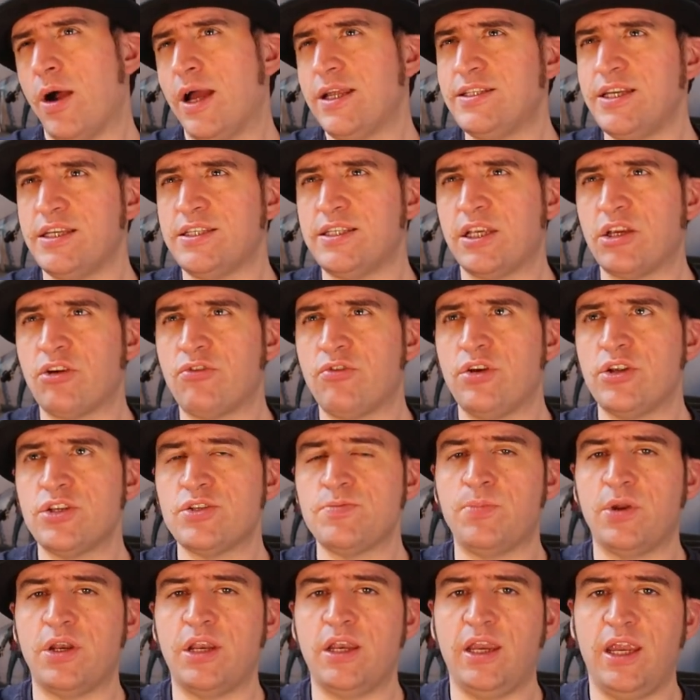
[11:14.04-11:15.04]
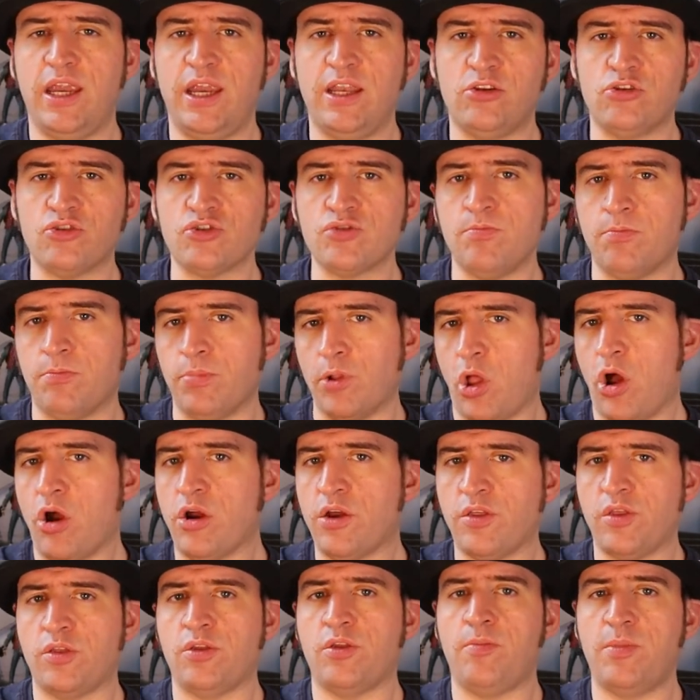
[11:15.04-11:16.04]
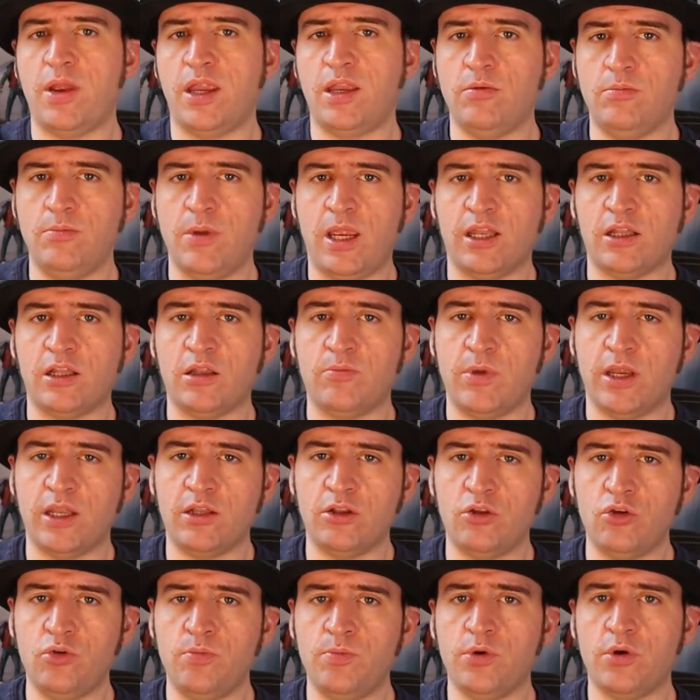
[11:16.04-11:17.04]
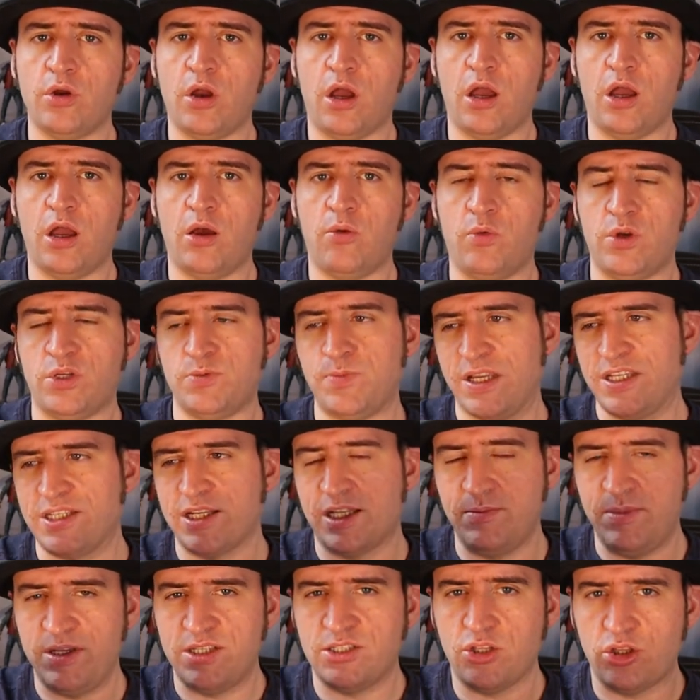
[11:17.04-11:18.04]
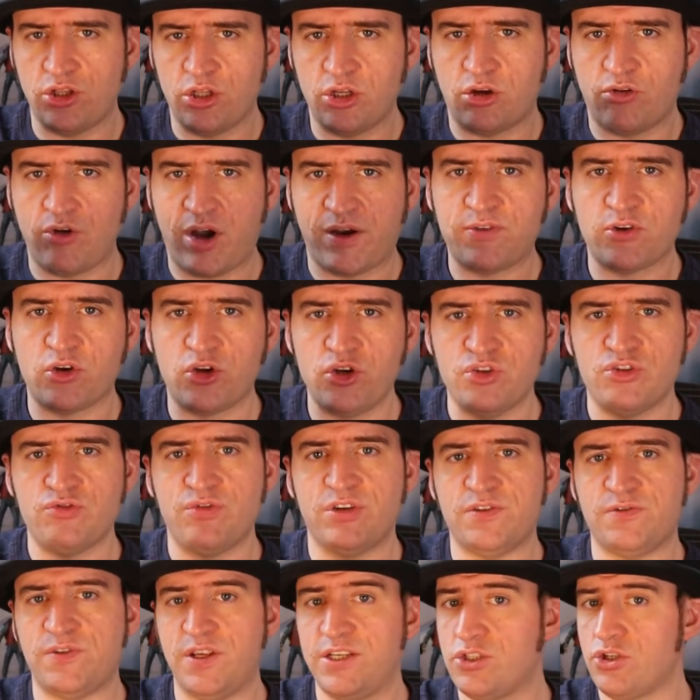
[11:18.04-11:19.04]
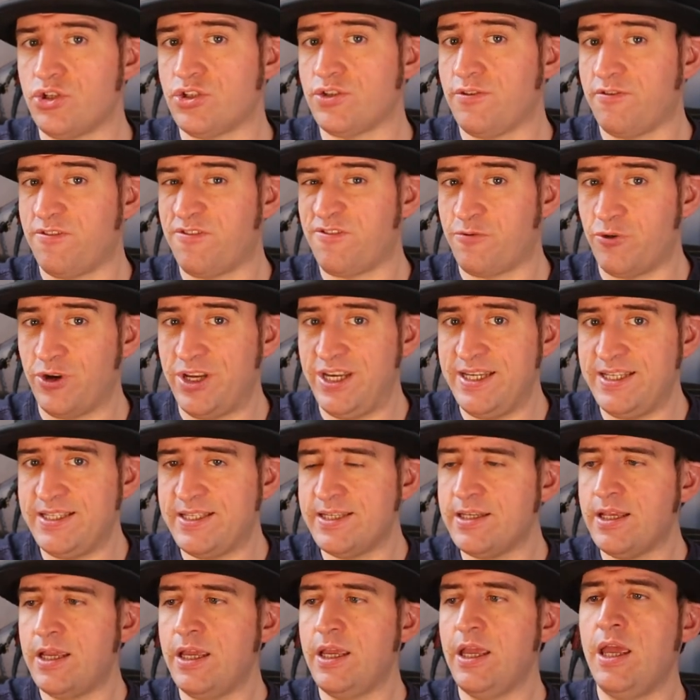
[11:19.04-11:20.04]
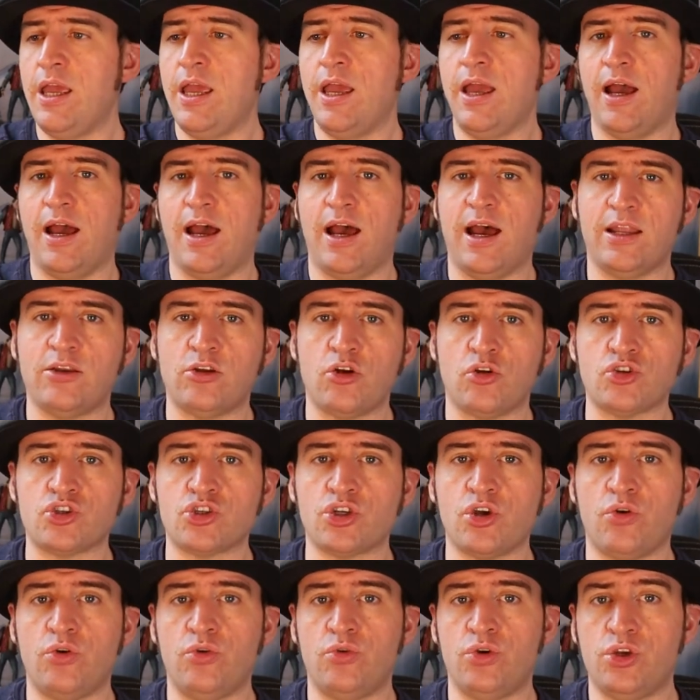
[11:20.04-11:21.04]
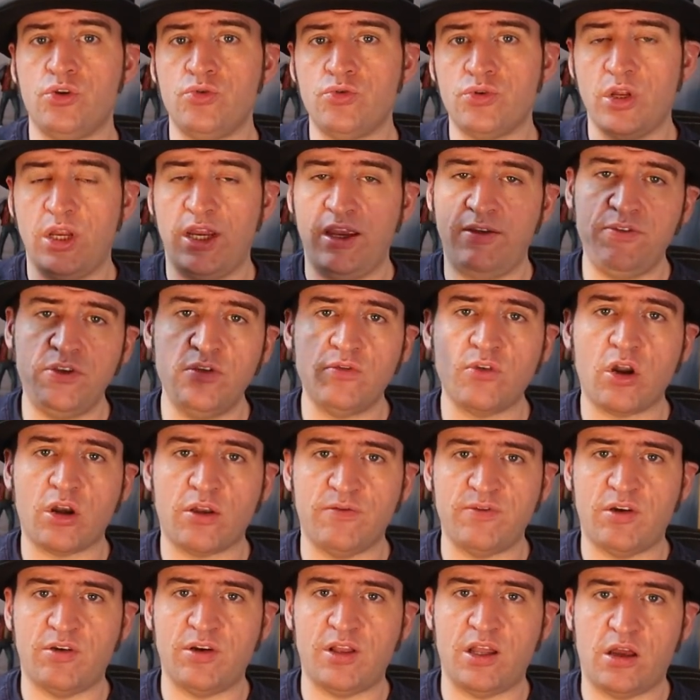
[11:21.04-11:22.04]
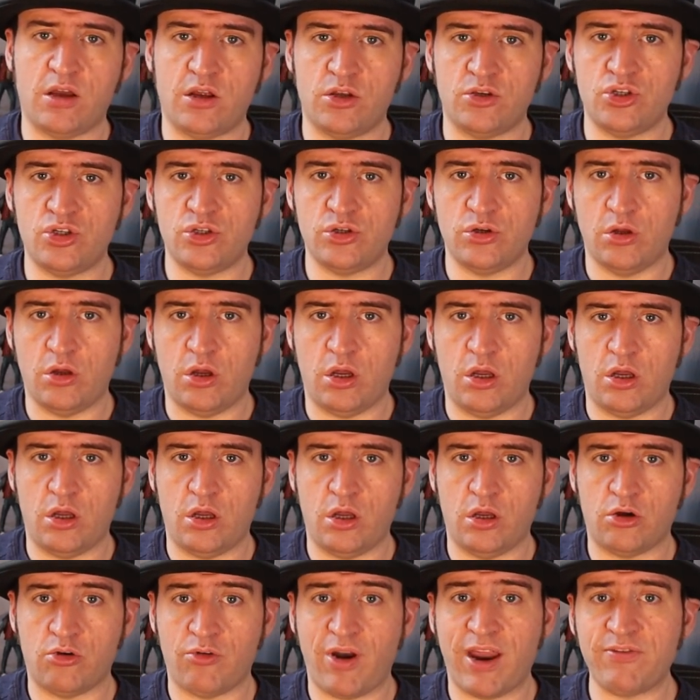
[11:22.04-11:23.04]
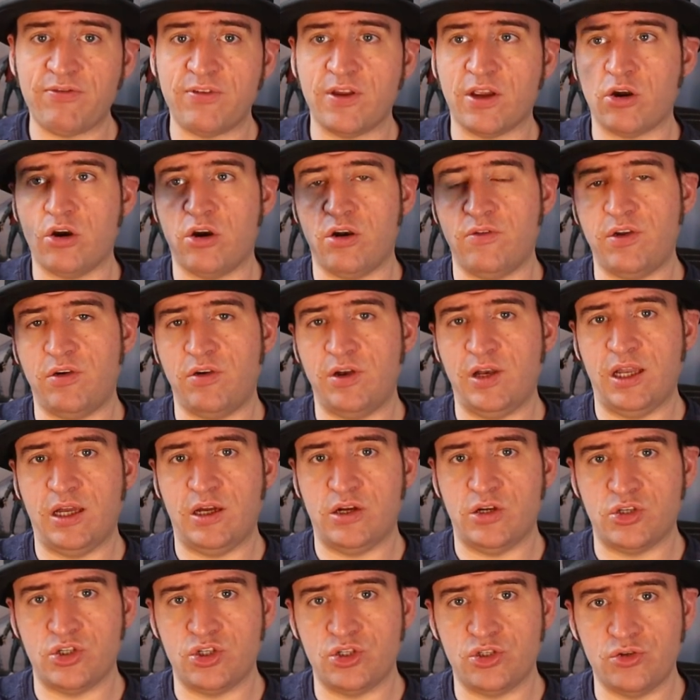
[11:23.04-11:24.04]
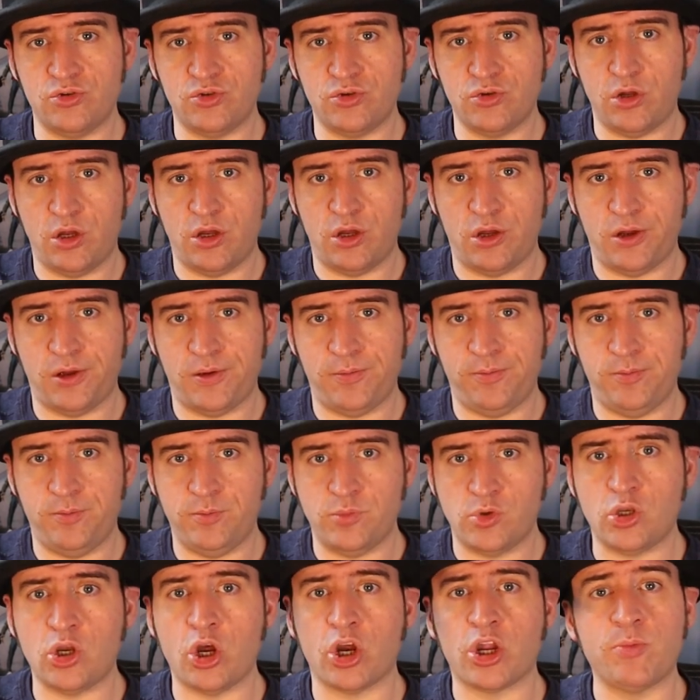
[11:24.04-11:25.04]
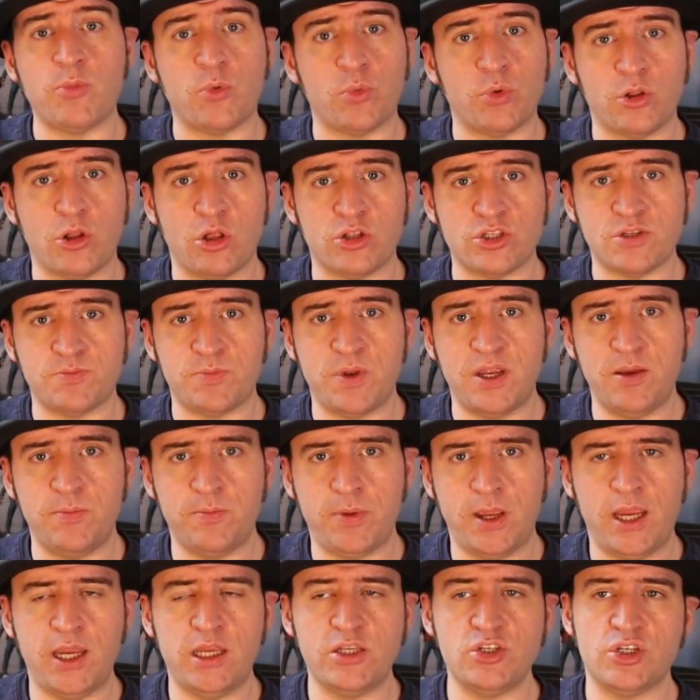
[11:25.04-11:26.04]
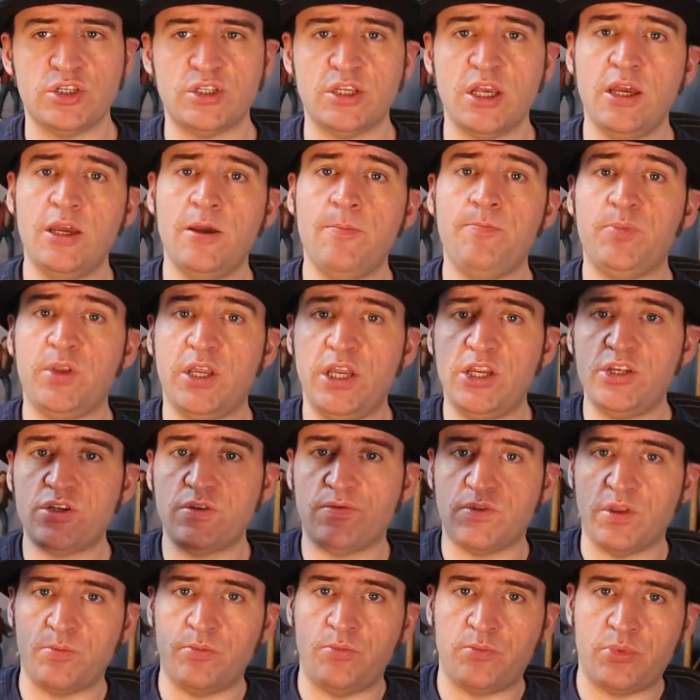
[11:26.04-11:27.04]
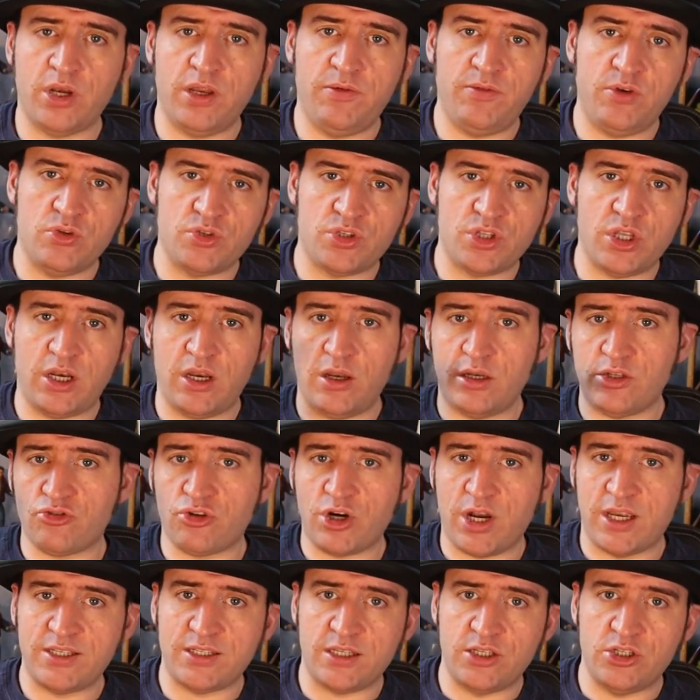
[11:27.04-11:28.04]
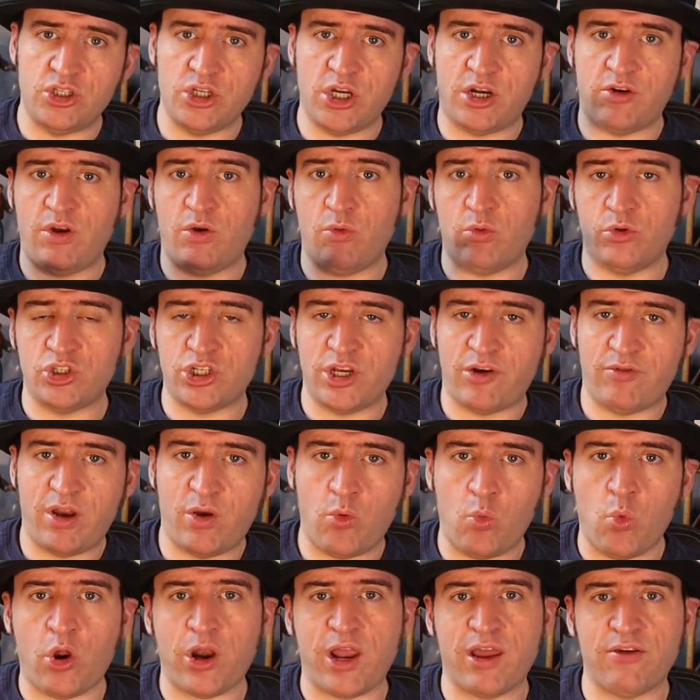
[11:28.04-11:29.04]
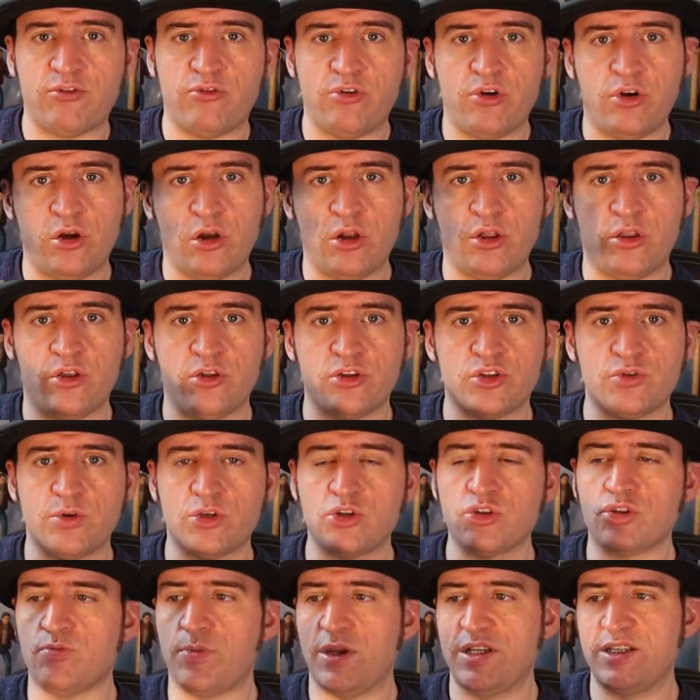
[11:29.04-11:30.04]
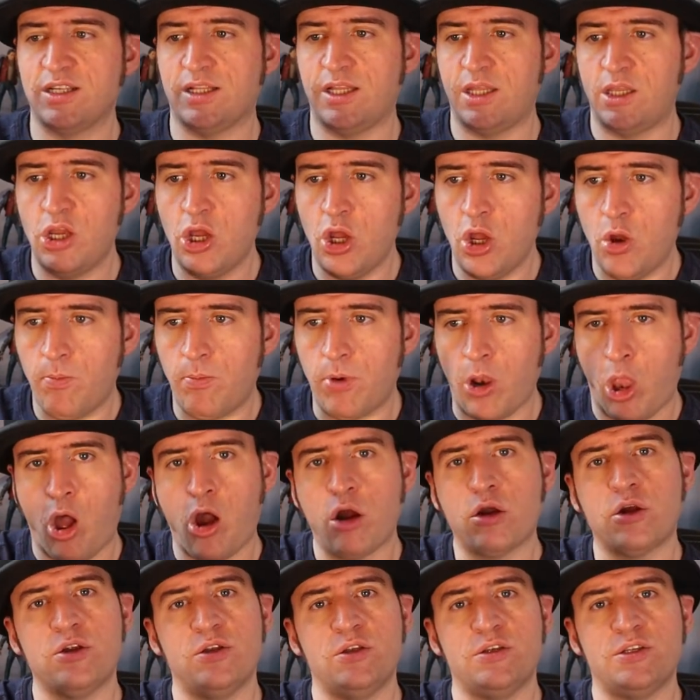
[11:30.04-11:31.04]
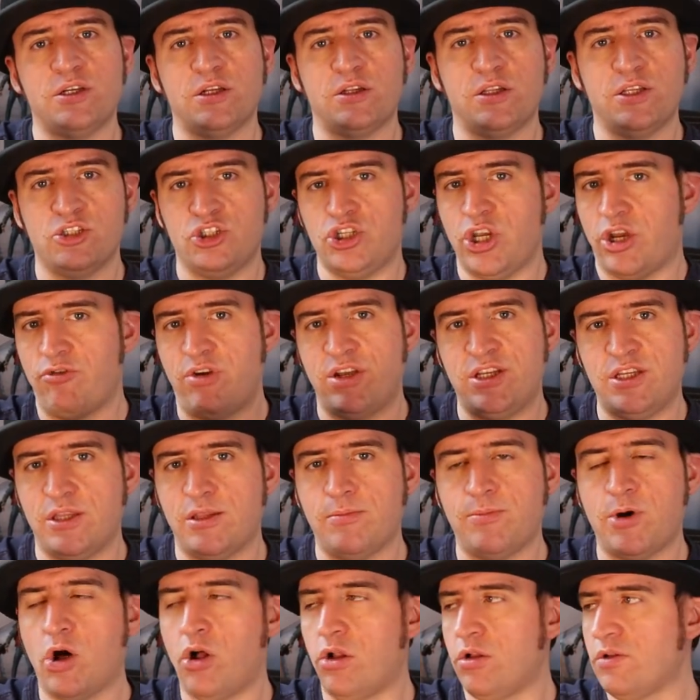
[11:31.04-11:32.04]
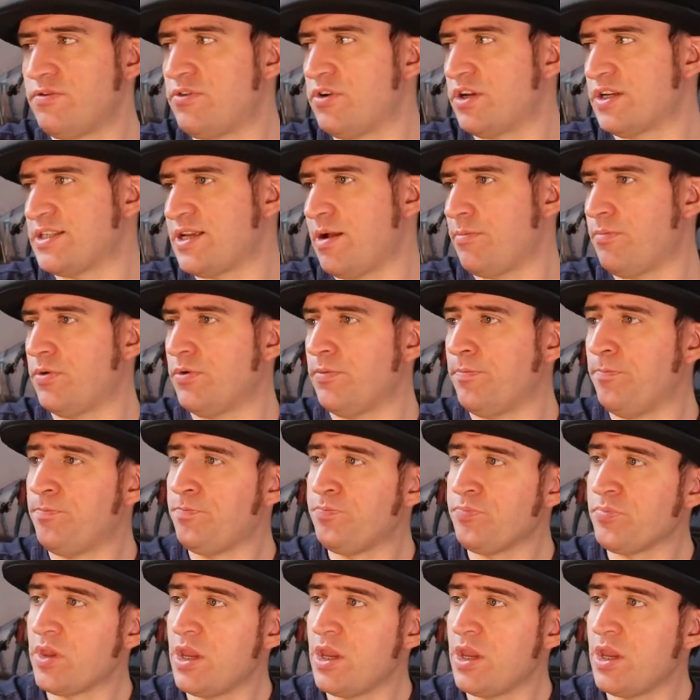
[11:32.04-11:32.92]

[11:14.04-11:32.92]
quite asynchronous, but it doesn't block the main loop, which basically means that the graphic user interface doesn't freeze. And also, if you've got a very large graphic or a very large document with lots of pages, each of the previews that it tries to generate will generate one after another. So it doesn't basically block until it's generated them all, for example.